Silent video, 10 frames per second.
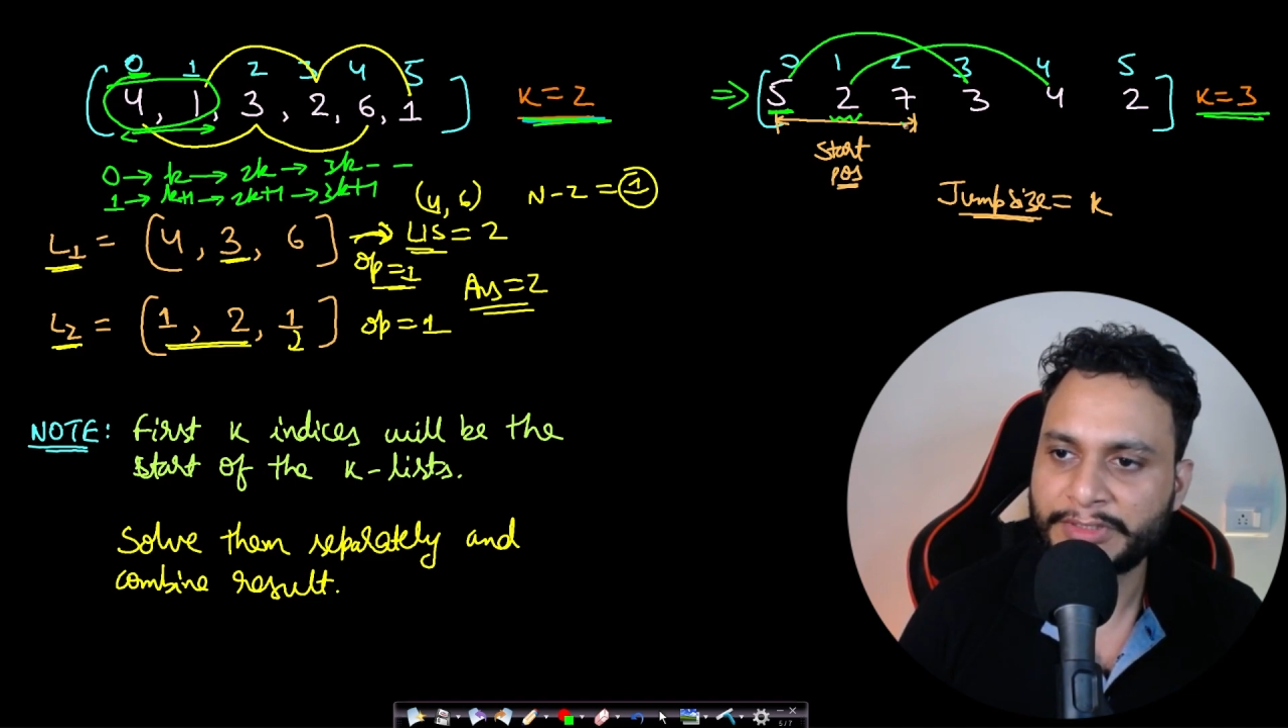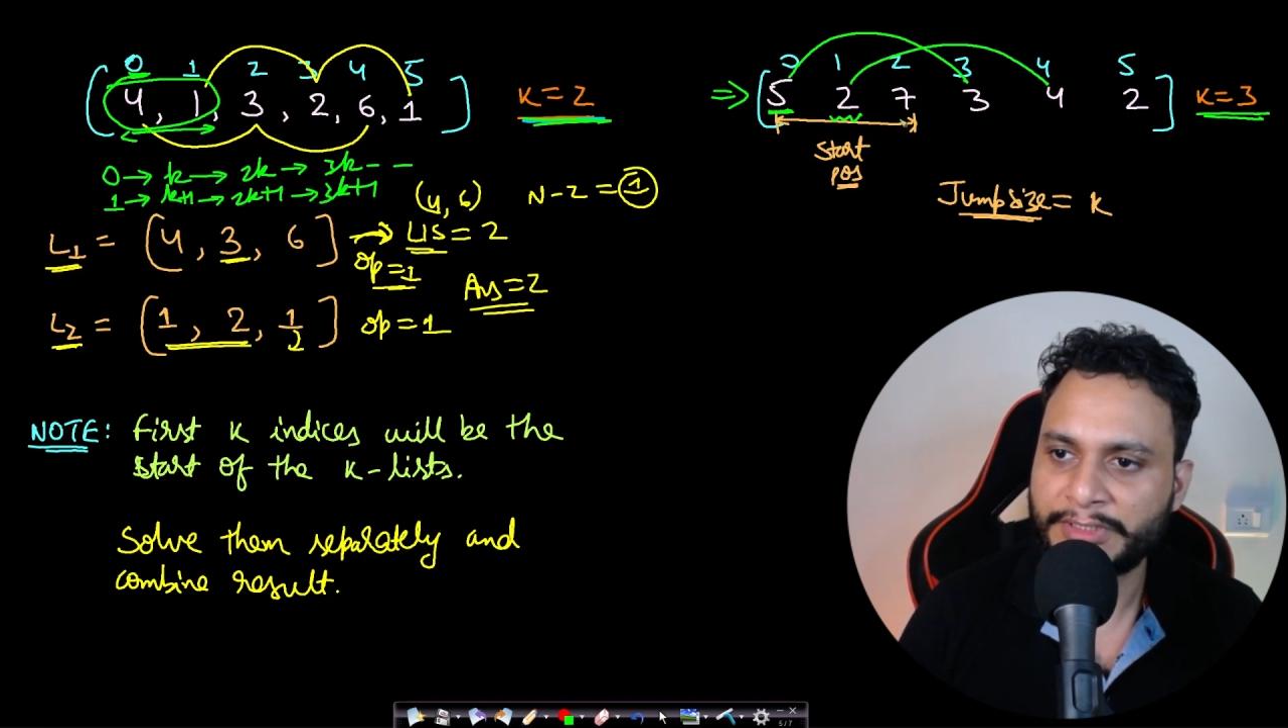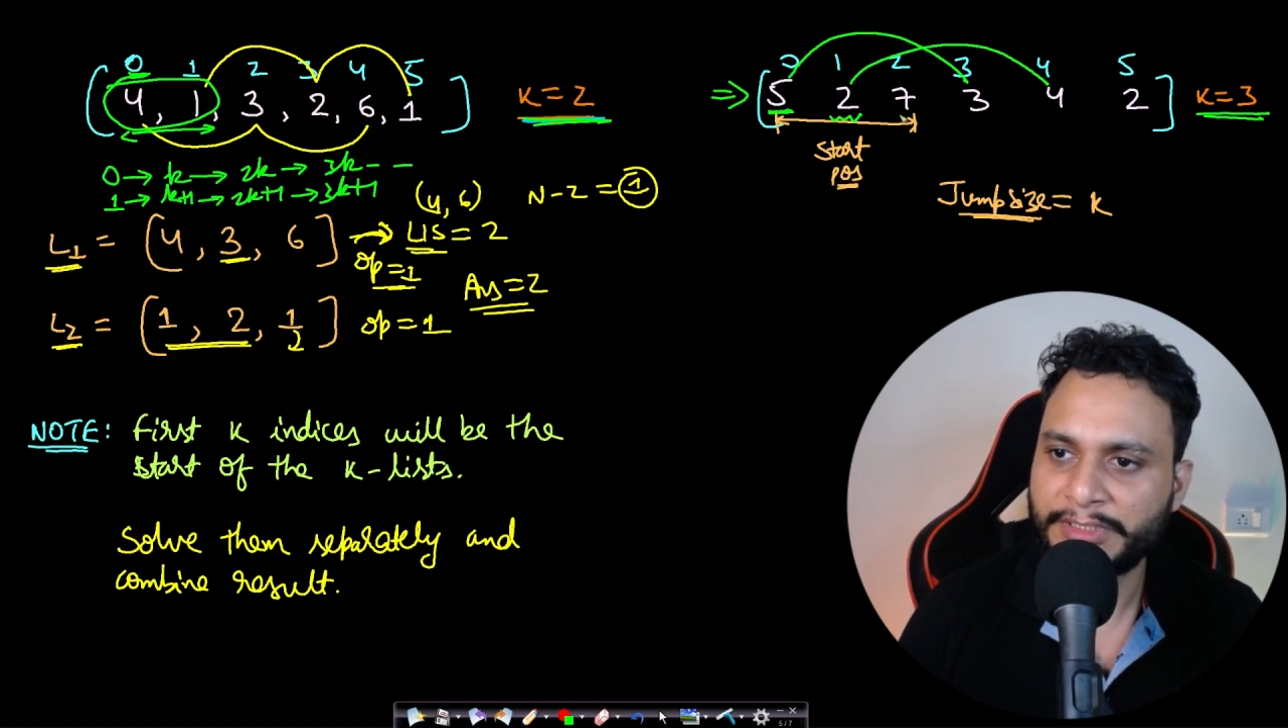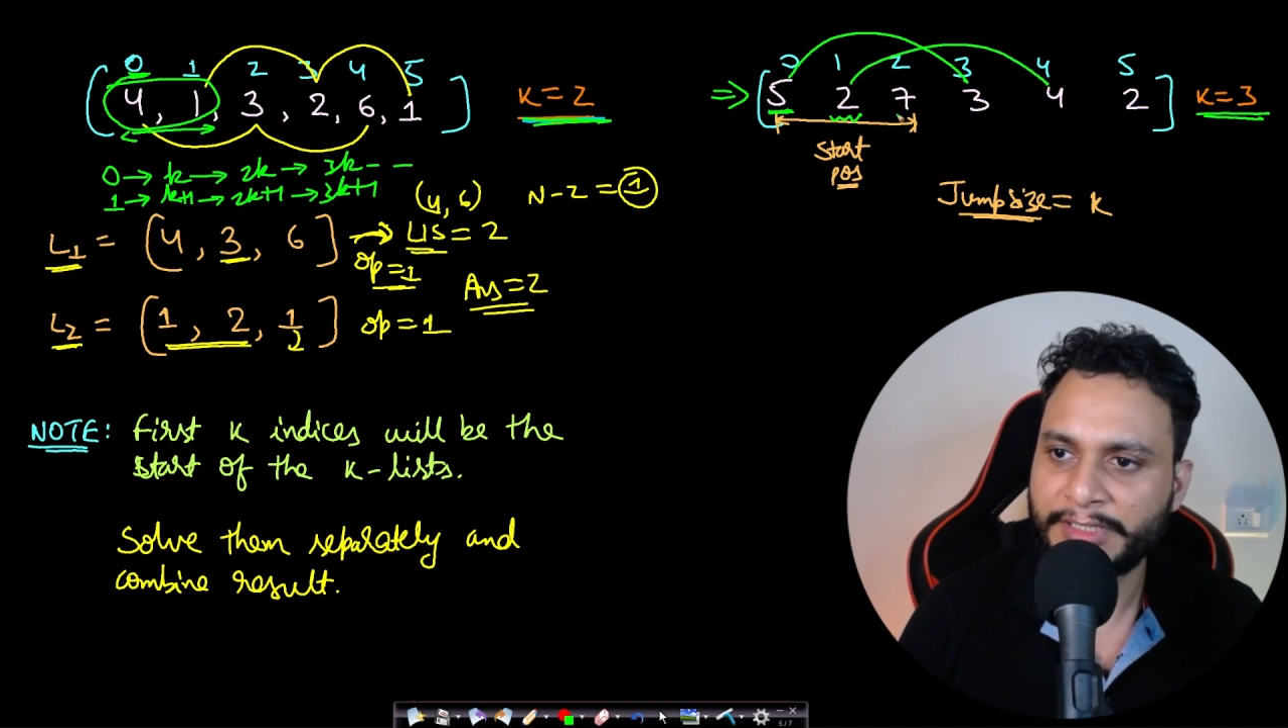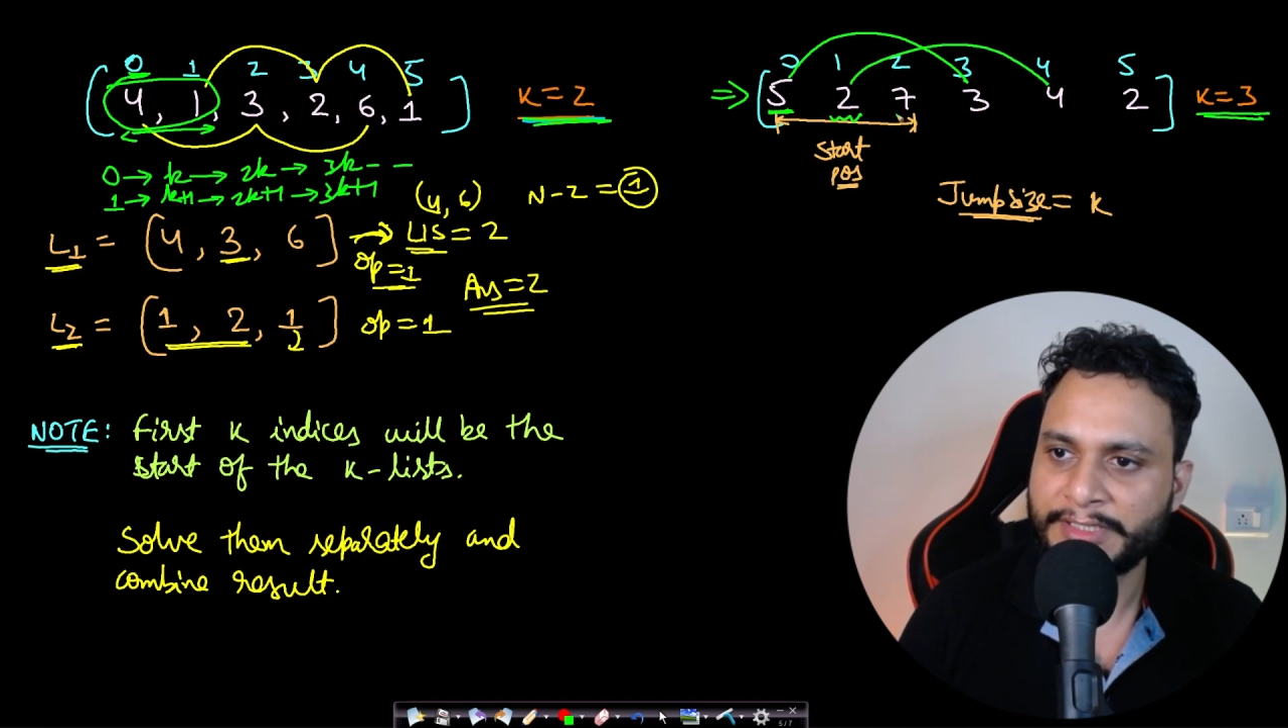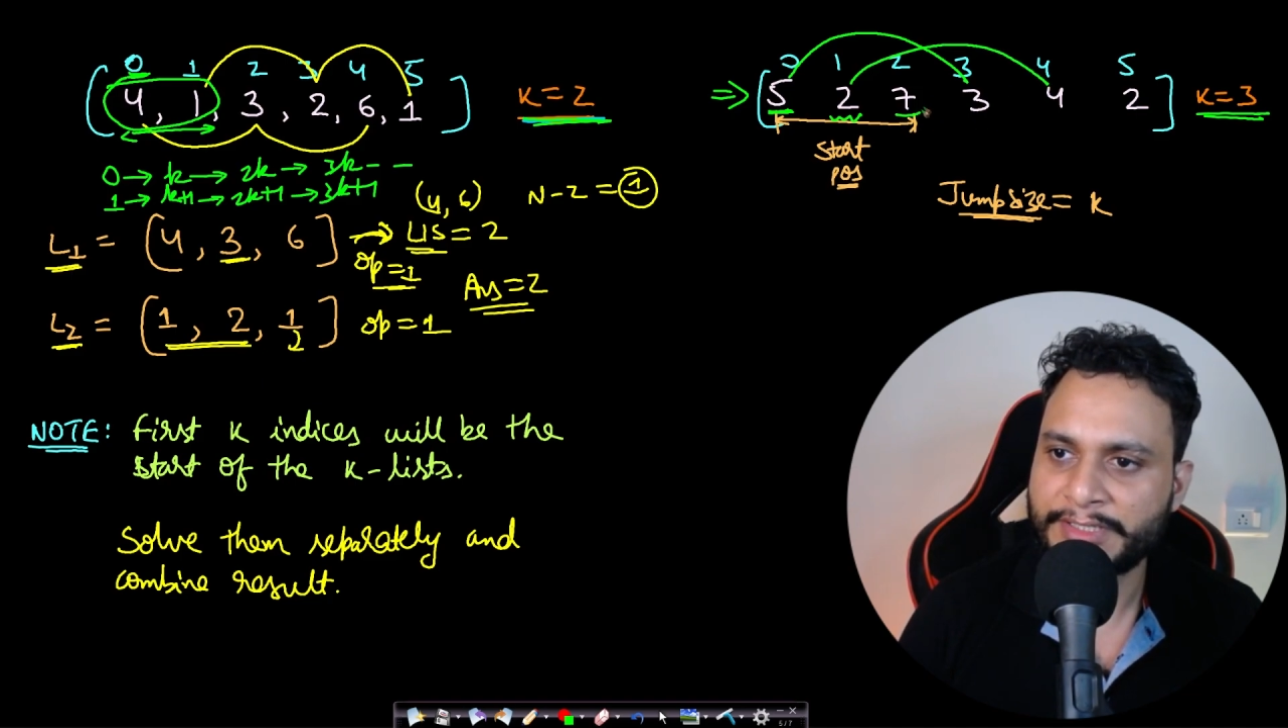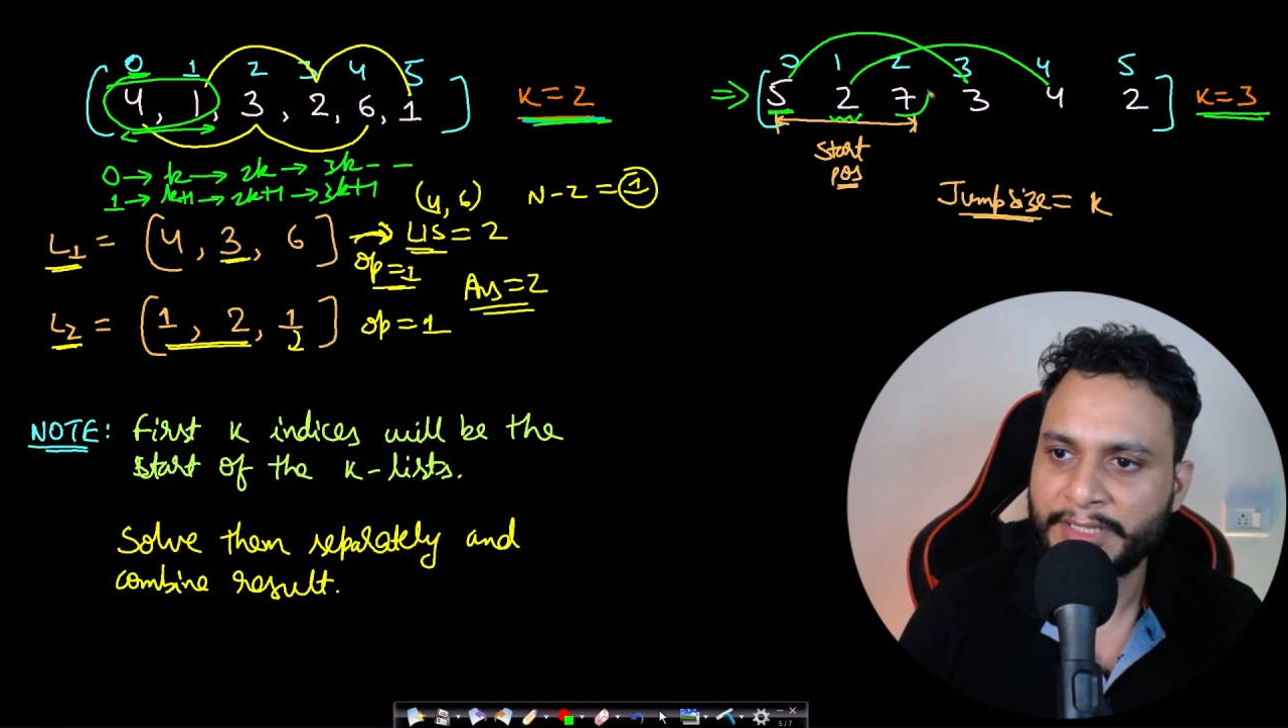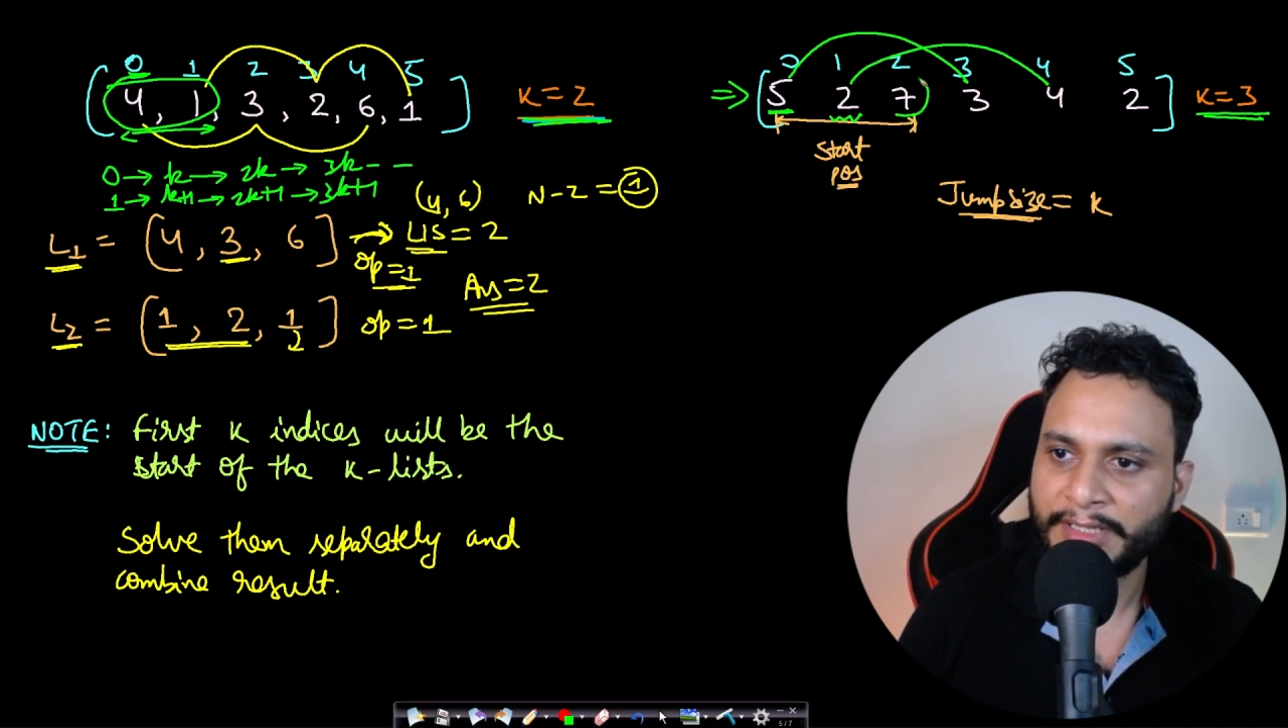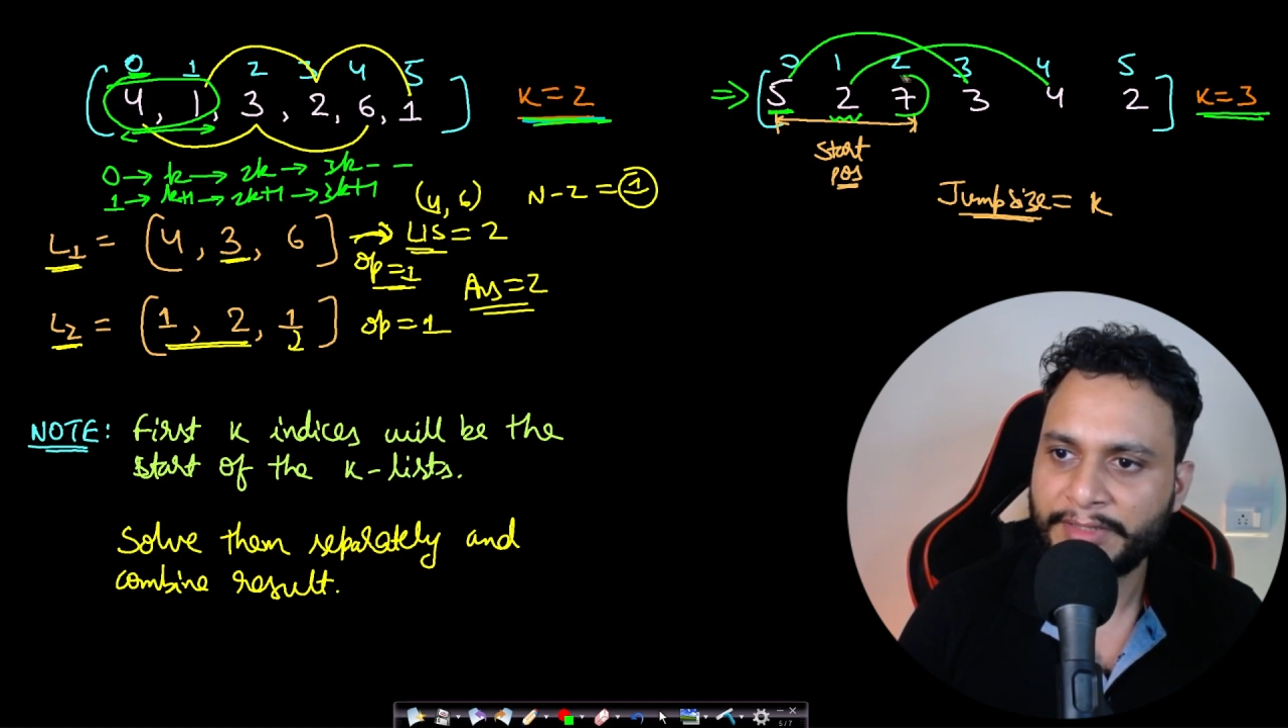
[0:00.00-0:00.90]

third list,